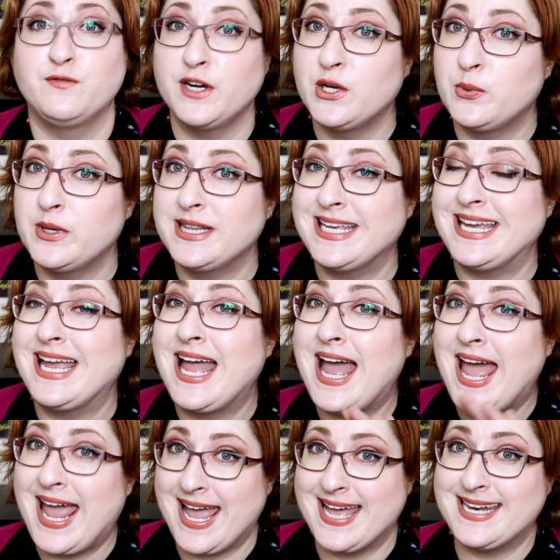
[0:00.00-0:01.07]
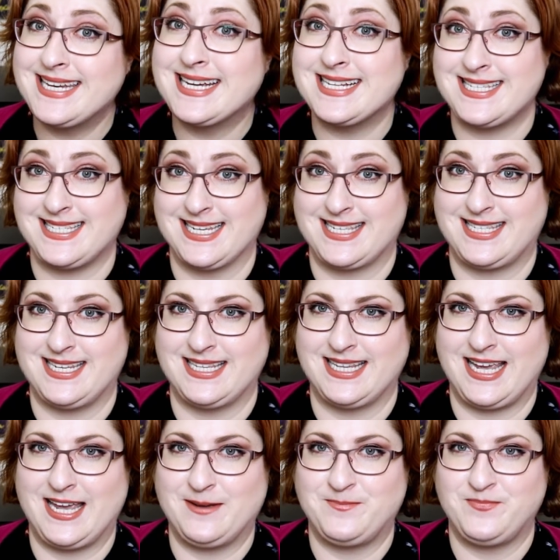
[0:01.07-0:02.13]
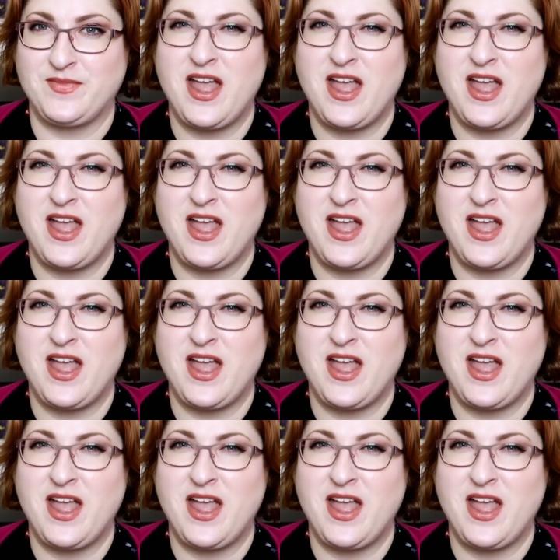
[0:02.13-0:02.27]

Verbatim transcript: frequently and consistently.